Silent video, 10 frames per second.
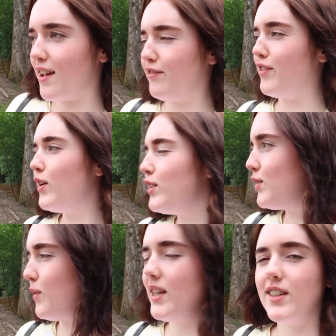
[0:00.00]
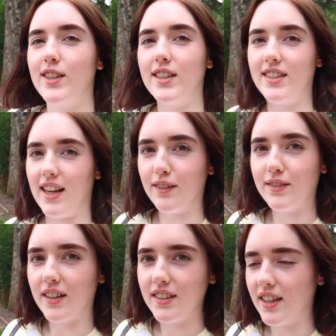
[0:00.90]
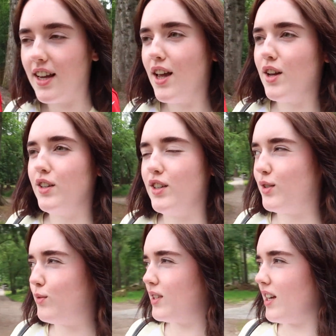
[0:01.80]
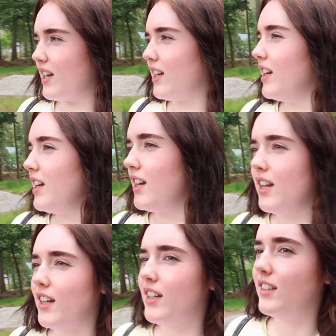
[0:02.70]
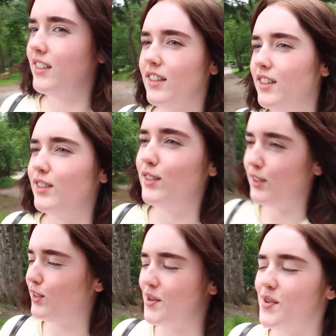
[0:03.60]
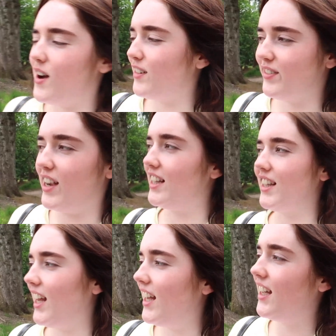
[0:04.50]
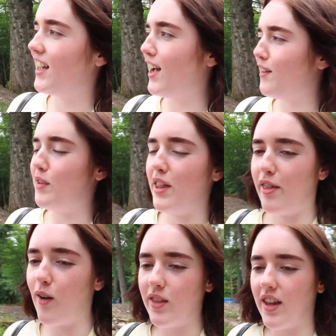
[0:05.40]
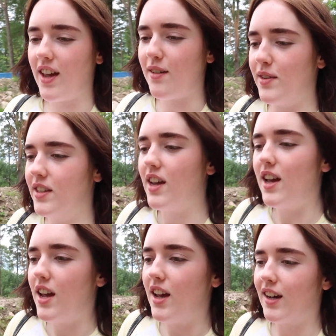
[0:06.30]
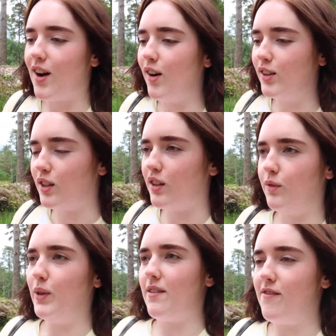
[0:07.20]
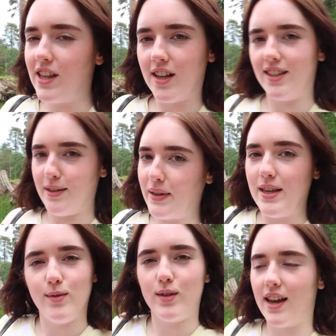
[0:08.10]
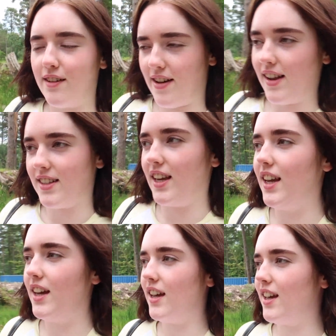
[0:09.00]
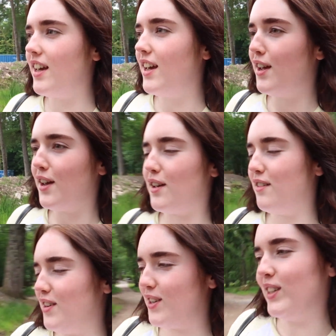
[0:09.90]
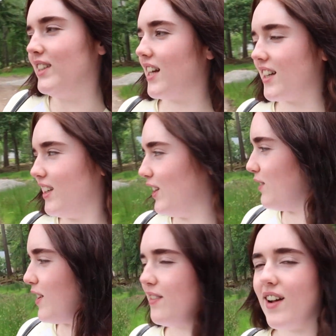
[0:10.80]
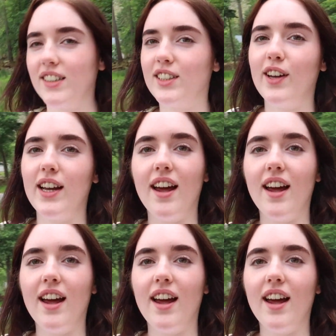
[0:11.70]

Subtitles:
first waiter that served us just was like so unfriendly. And we thought that it was because we didn't realise that the place was kind of fancy. And we don't exactly look very fancy right